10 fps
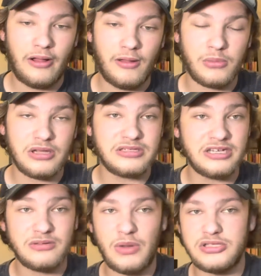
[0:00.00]
because
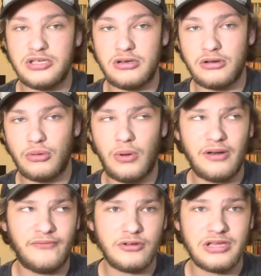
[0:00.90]
he's mentioned quite a
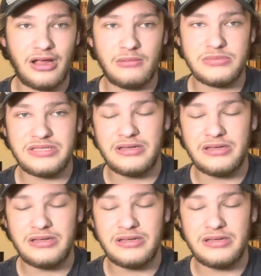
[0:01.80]
few times,